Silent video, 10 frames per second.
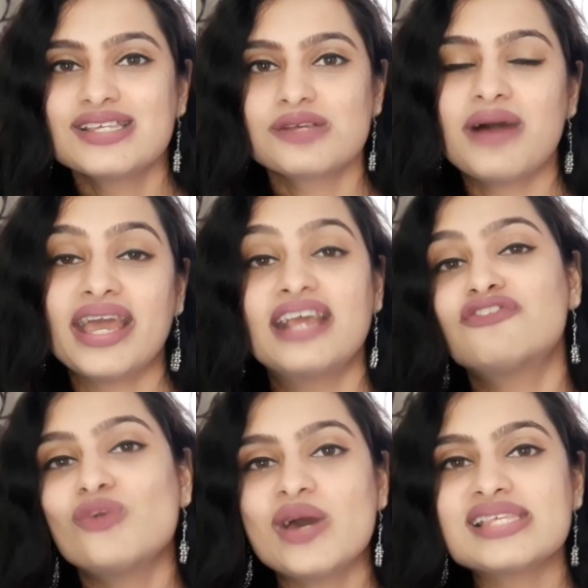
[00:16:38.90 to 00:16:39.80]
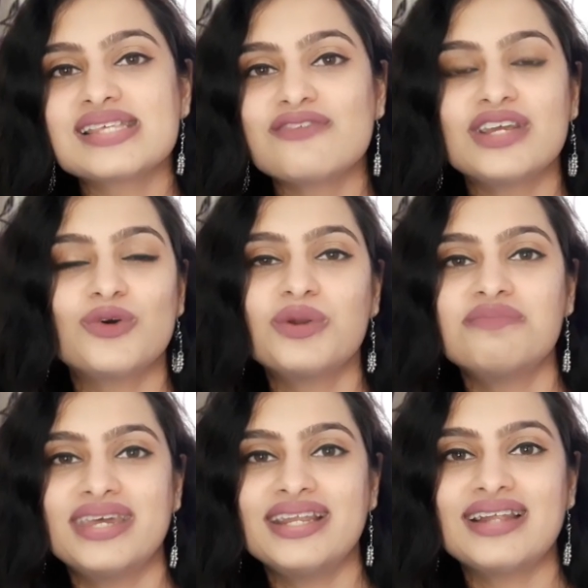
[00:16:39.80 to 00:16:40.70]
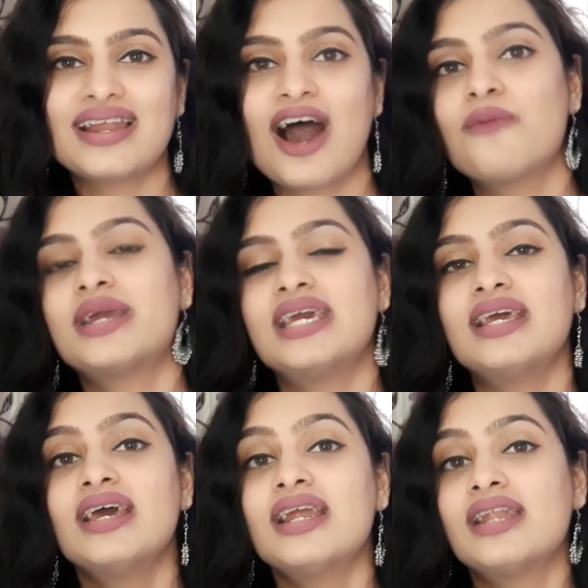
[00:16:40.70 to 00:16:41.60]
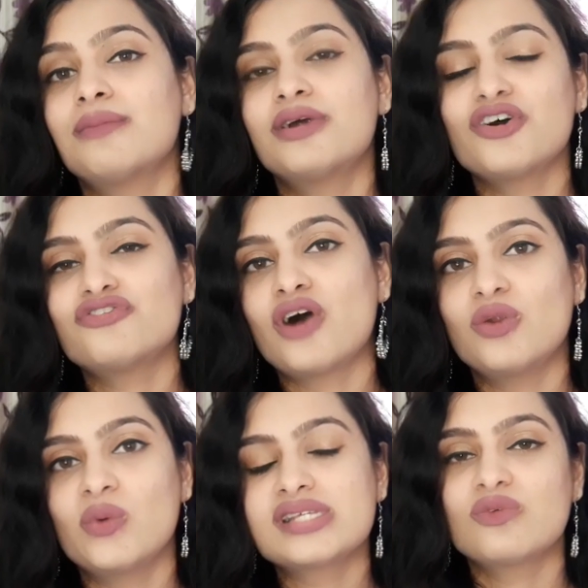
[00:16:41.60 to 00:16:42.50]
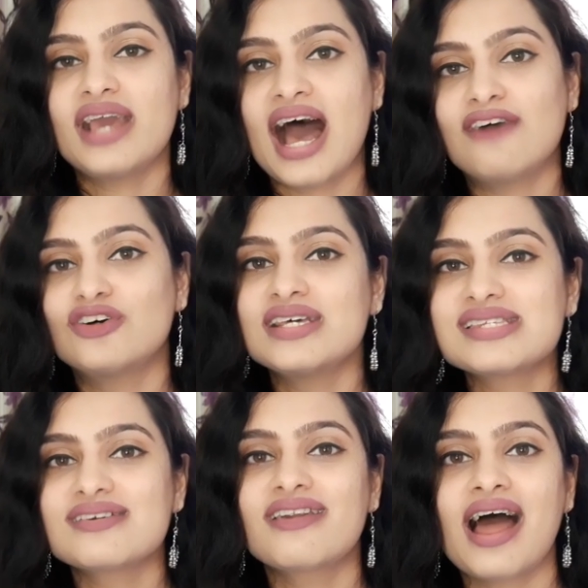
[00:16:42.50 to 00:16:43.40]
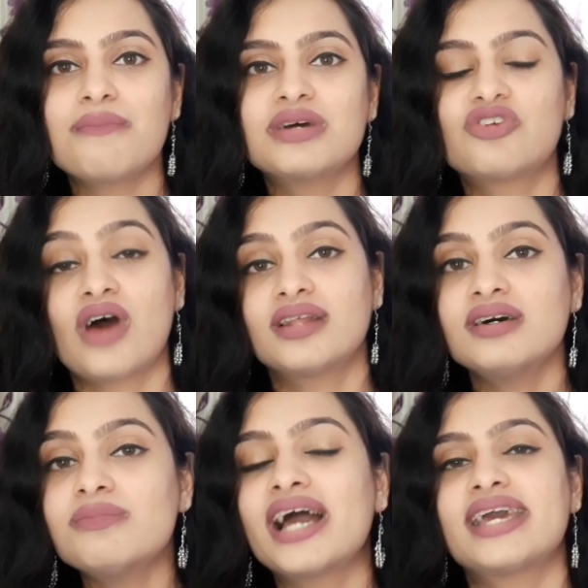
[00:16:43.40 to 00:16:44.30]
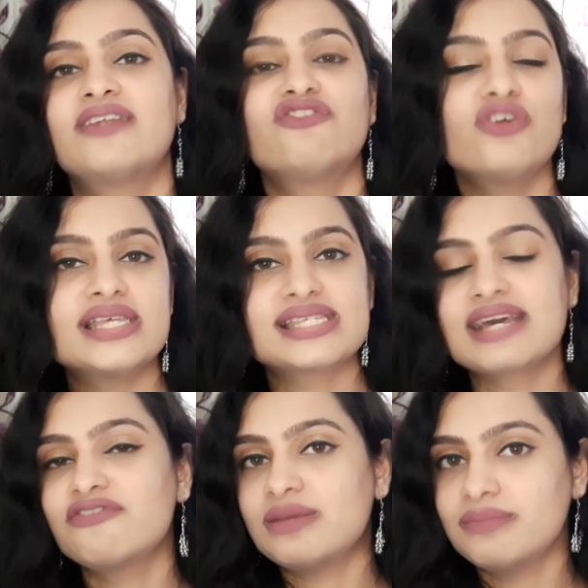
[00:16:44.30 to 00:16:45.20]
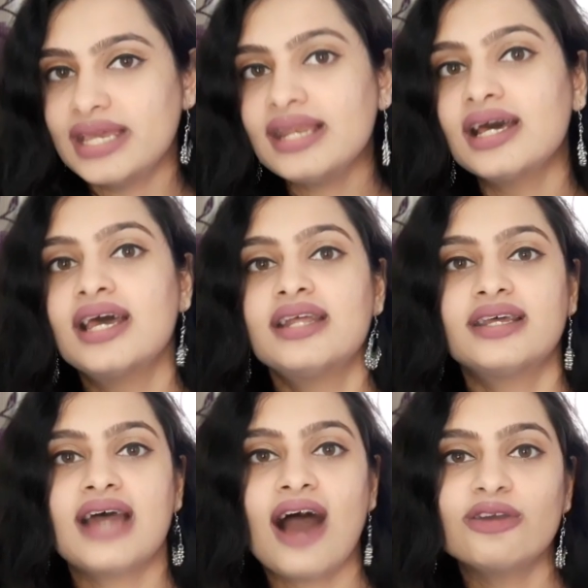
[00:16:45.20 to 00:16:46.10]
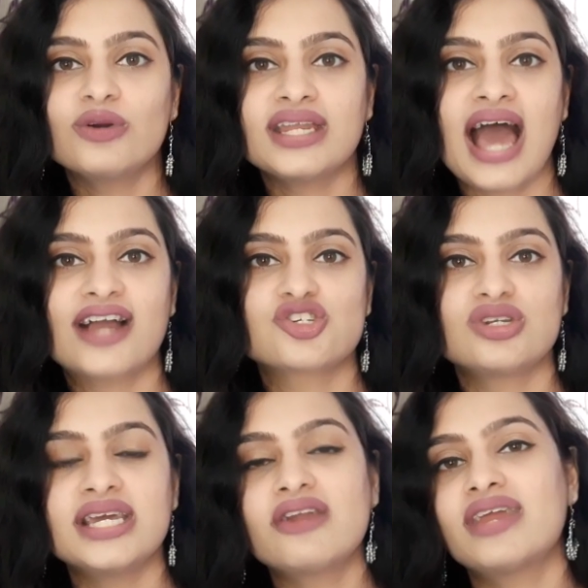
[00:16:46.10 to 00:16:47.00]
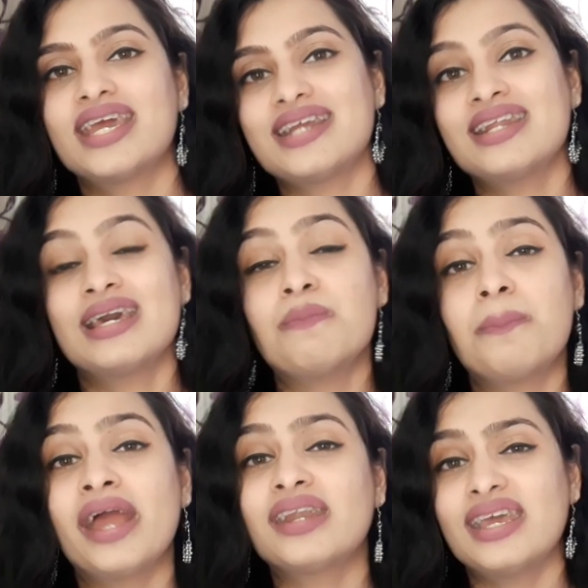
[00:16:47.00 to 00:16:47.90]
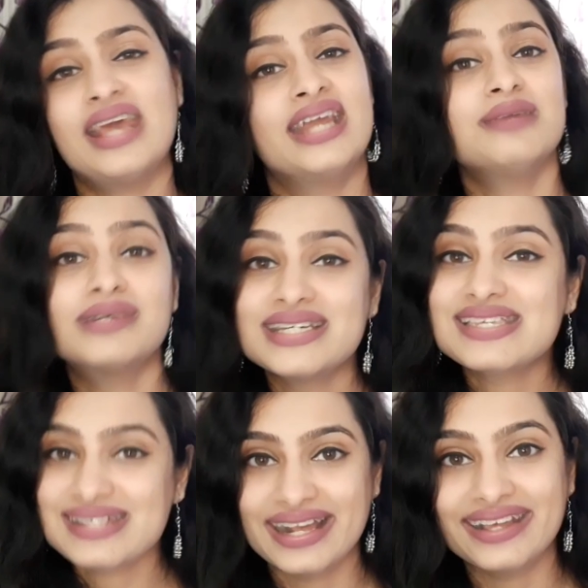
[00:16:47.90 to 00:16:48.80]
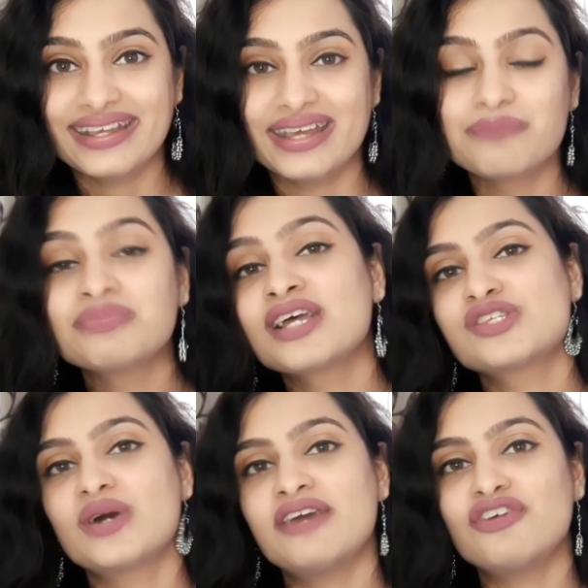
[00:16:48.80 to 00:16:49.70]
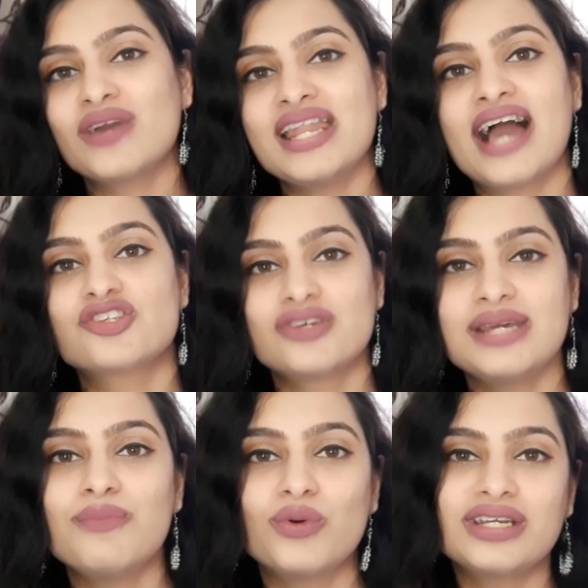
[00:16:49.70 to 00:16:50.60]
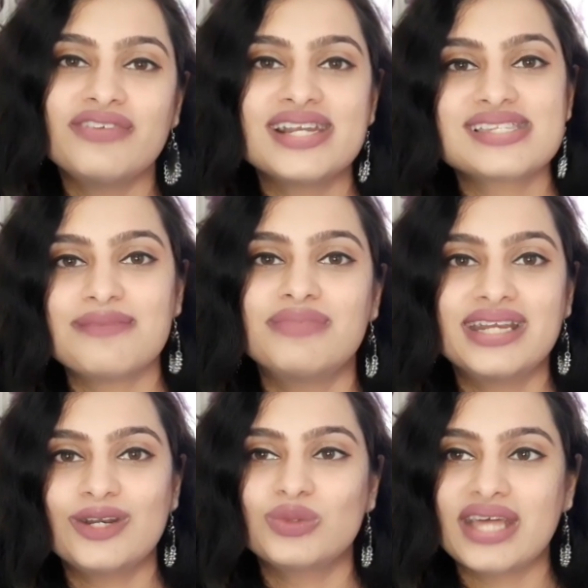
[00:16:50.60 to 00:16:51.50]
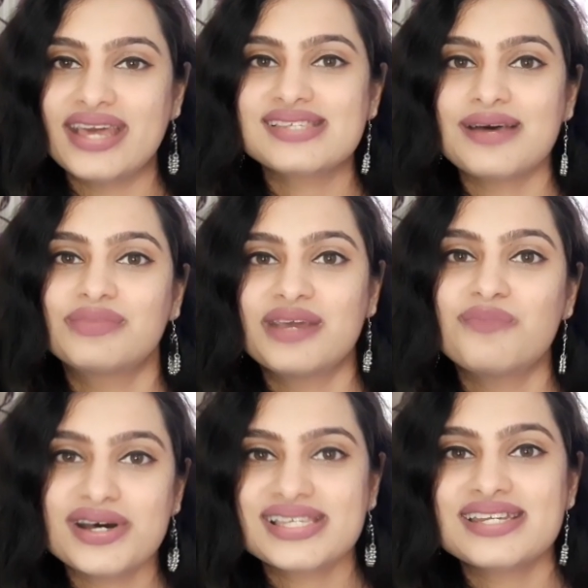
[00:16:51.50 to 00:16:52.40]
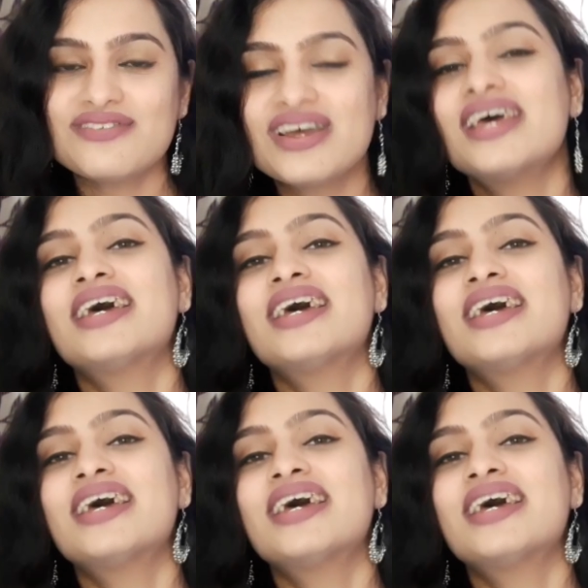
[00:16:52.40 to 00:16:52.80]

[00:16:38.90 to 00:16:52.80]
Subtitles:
So by influencing, we don't mean that how many number of followers we have on Instagram, but rather by influencing we mean that how you can actually create an impact in anybody's thinking. So if you can actually motivate somebody to think something positive,